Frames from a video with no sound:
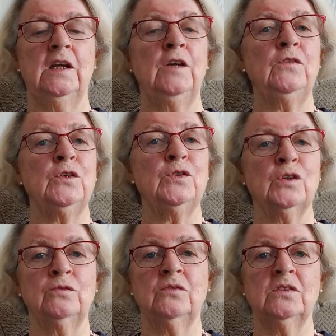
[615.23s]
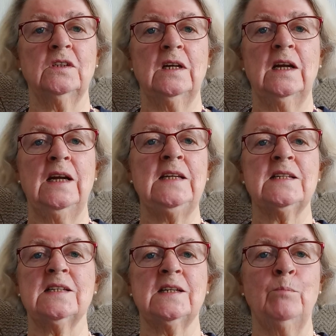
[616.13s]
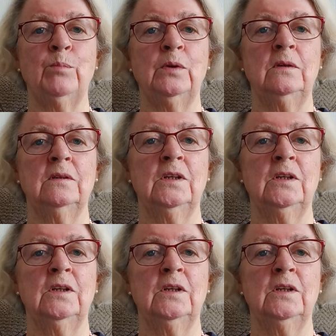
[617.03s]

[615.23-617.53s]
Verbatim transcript: If you don't, it's simple.